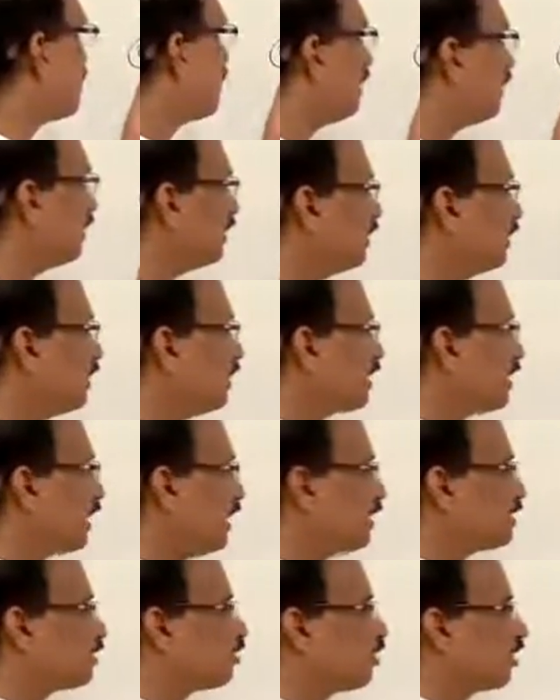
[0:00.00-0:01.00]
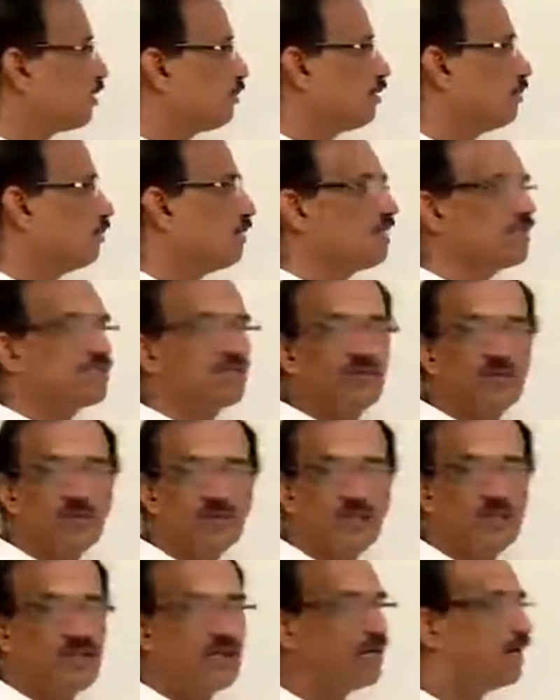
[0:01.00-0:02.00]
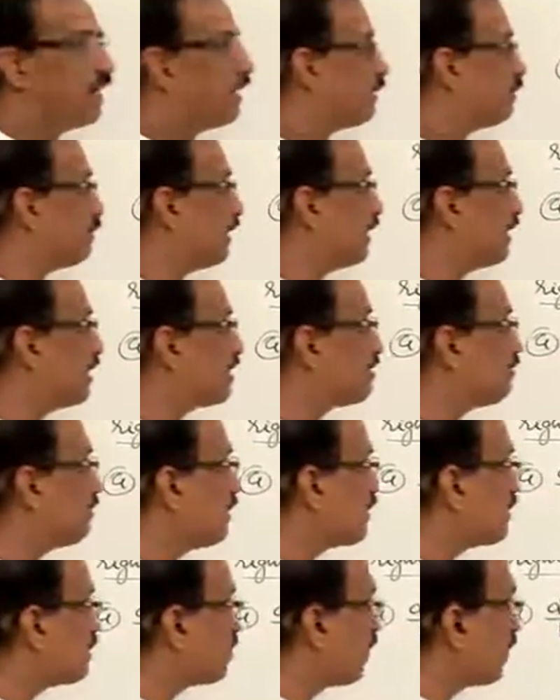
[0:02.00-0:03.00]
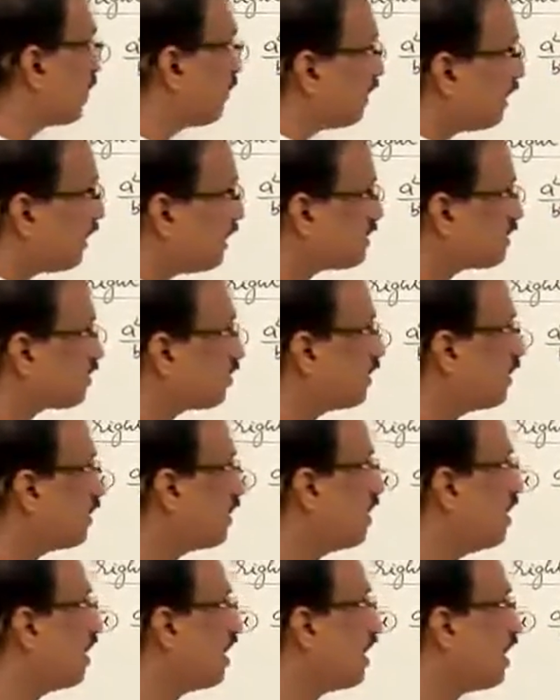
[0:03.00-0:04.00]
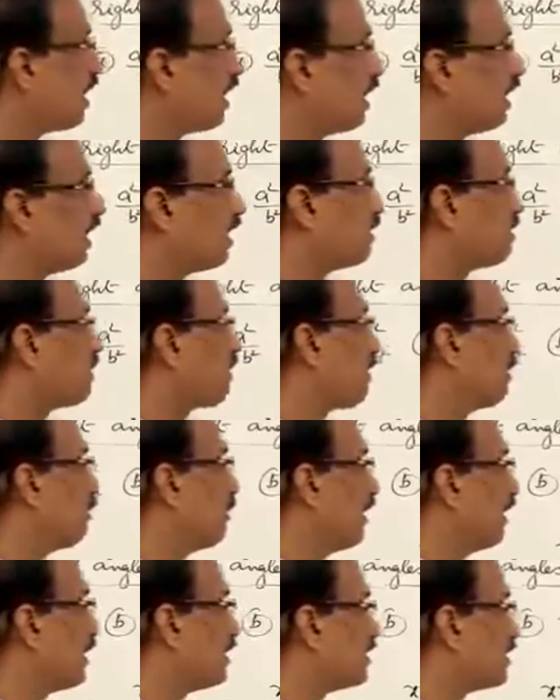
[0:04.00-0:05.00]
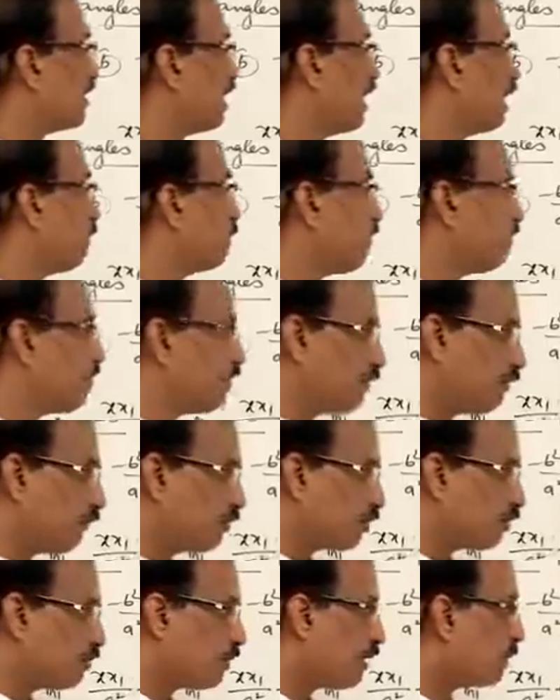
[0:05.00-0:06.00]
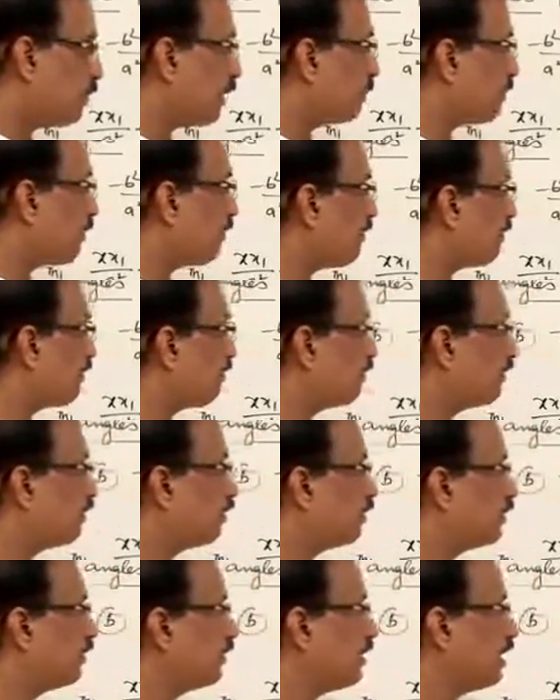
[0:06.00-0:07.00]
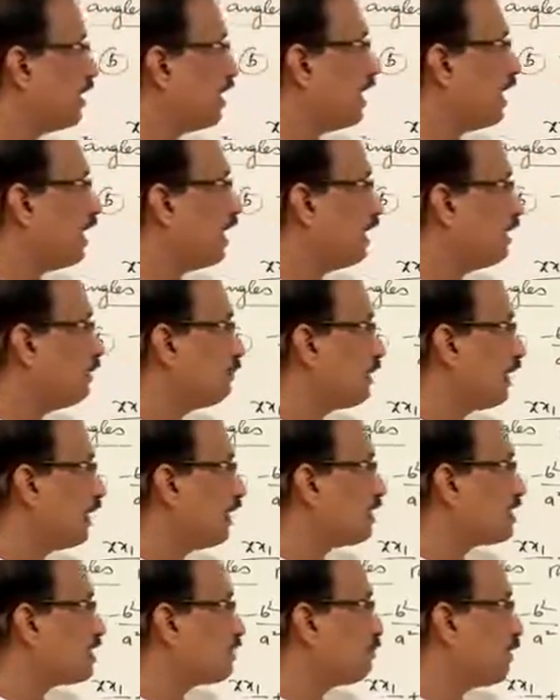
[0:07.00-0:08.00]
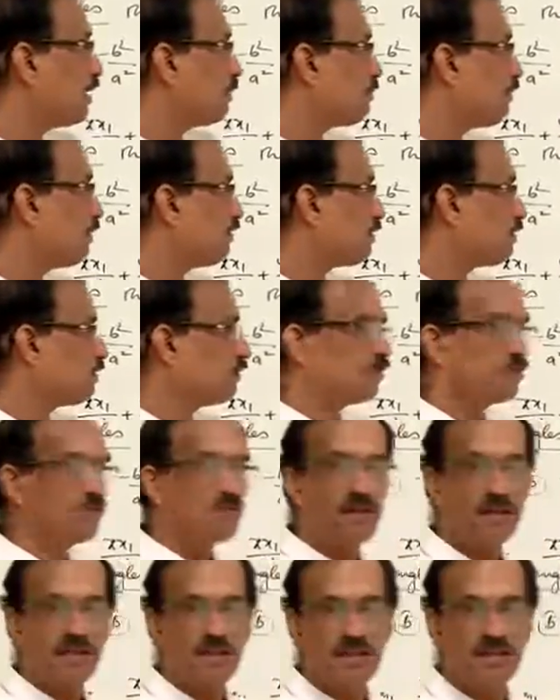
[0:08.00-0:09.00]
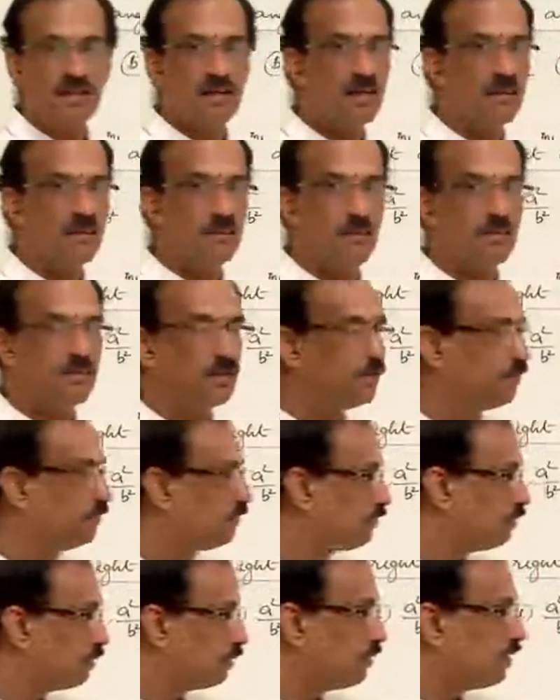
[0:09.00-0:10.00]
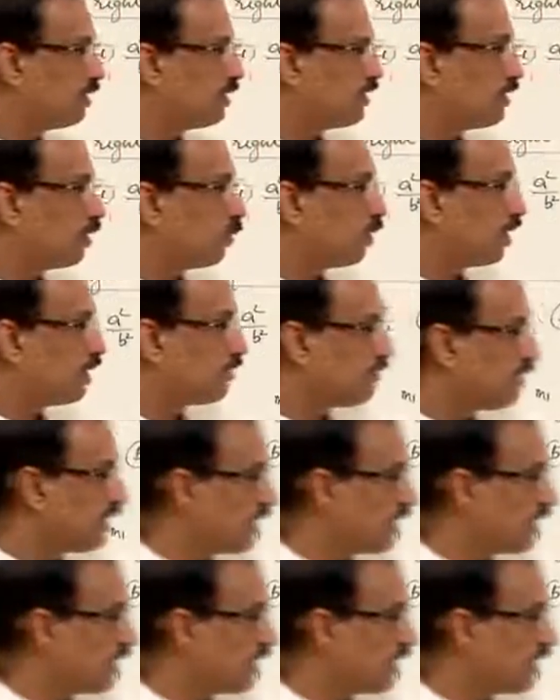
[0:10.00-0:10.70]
a square by b square, r minus b square by a square, r minus a power 4 by b power 4 and minus b power 4 by a power 4. Now what we have the